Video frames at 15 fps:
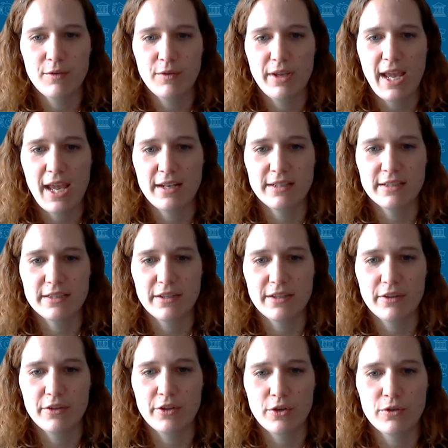And
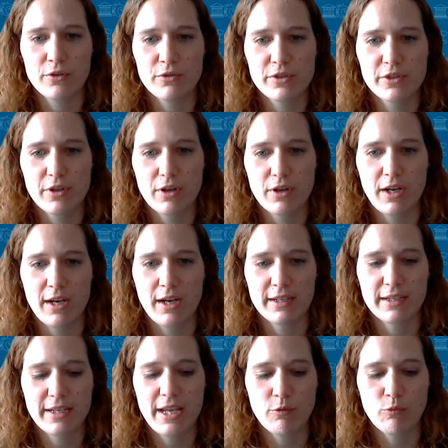those
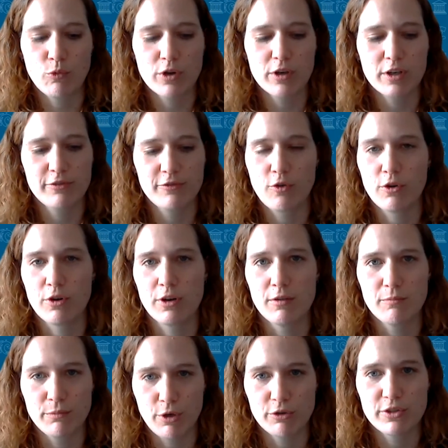can work for
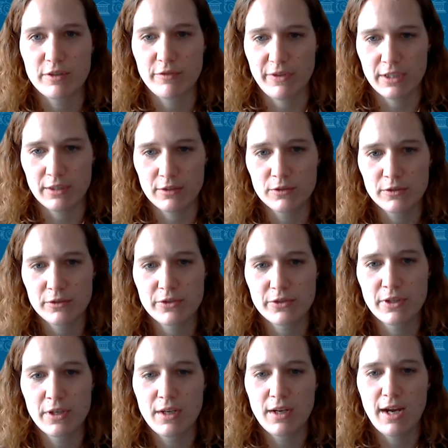most vehicles.
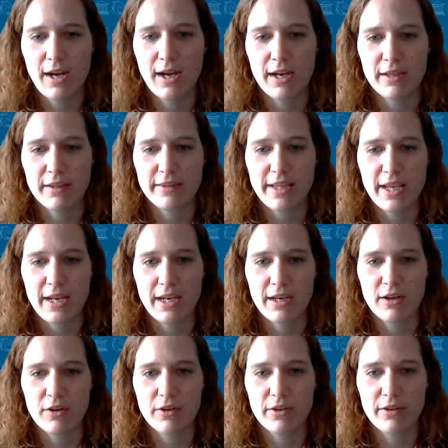They
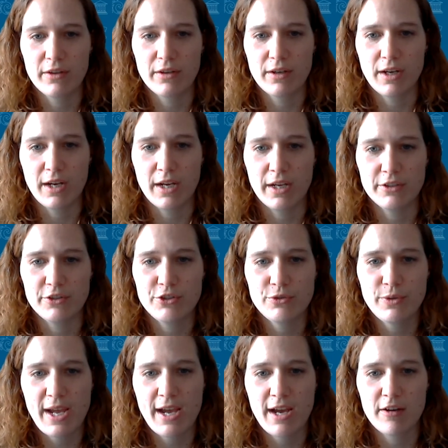do
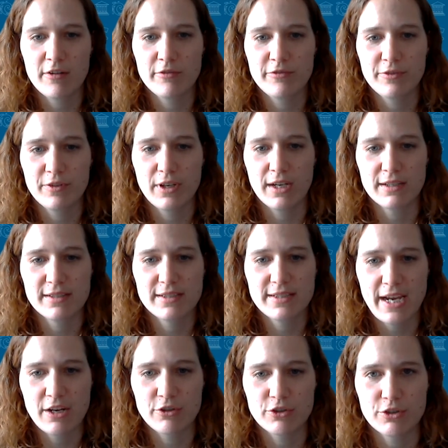have
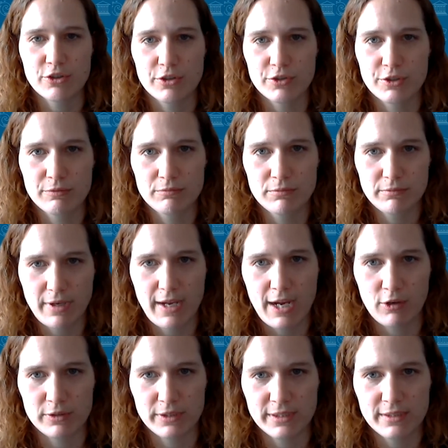standard
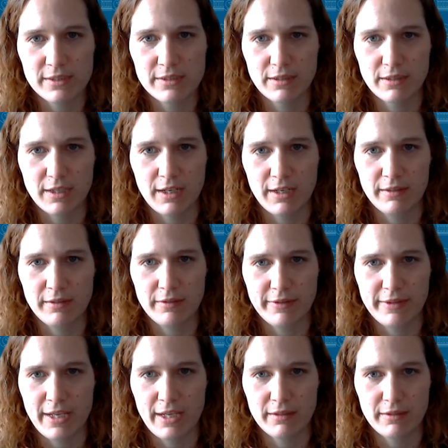outlets
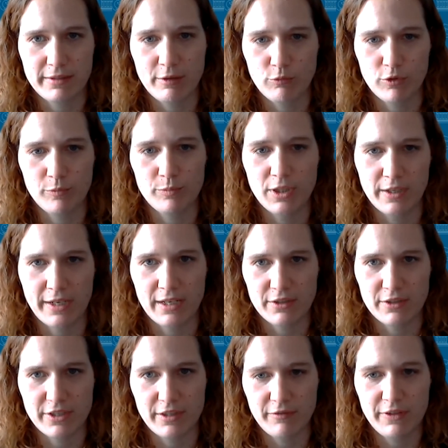that will plug
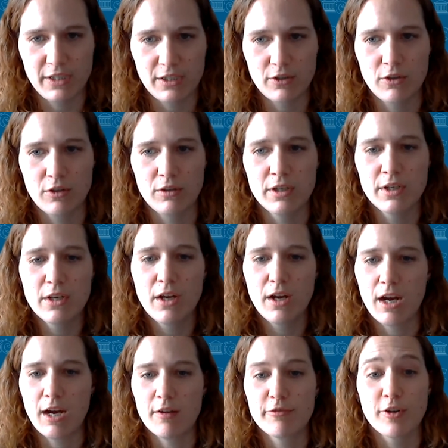into the vehicle
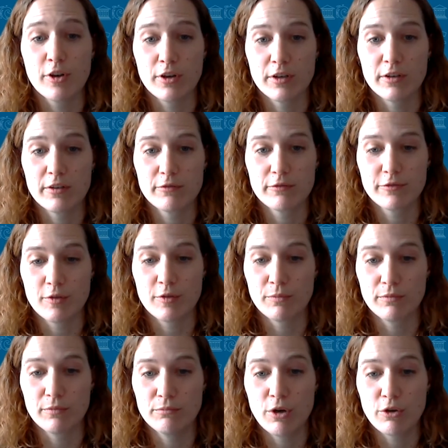for
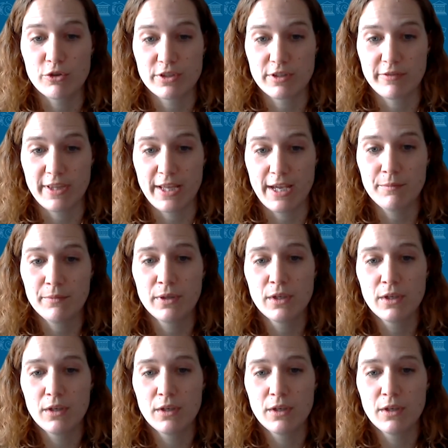most of them.